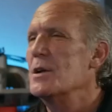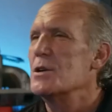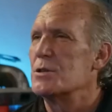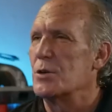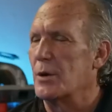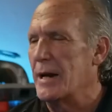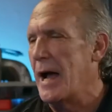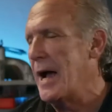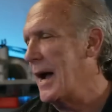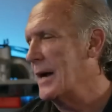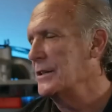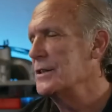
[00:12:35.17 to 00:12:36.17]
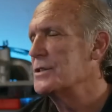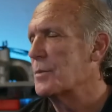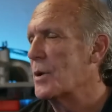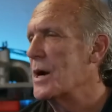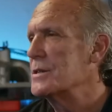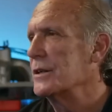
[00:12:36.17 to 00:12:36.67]
So it actually
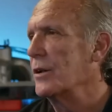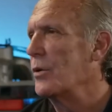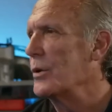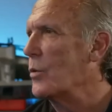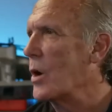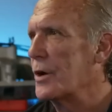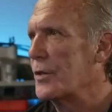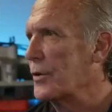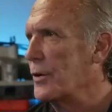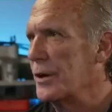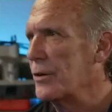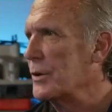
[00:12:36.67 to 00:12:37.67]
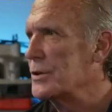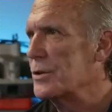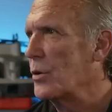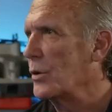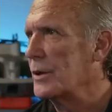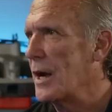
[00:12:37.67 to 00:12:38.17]
surprisingly only wanted 30 degrees
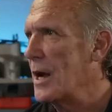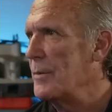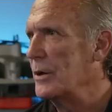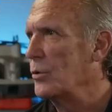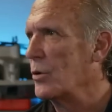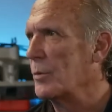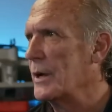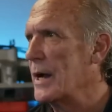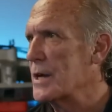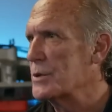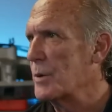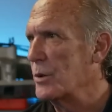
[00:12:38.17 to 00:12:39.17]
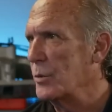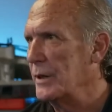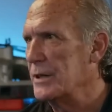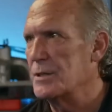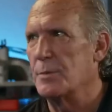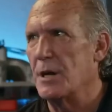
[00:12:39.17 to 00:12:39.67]
total timing, normally aspirated. We
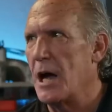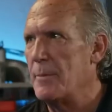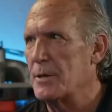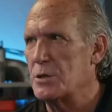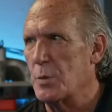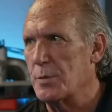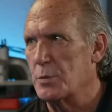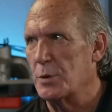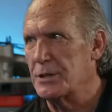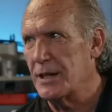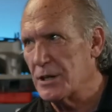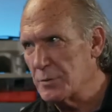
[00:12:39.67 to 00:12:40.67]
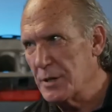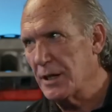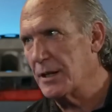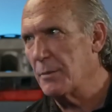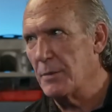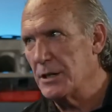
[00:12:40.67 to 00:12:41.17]
did some timing sweeps, which tells me the
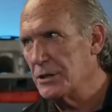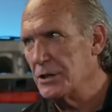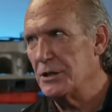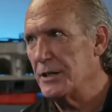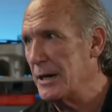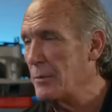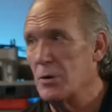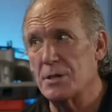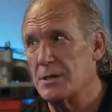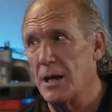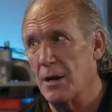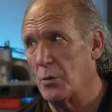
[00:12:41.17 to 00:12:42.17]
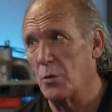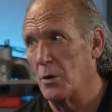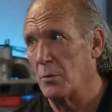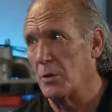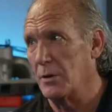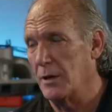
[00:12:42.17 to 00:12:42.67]
combustion chamber is not horrible.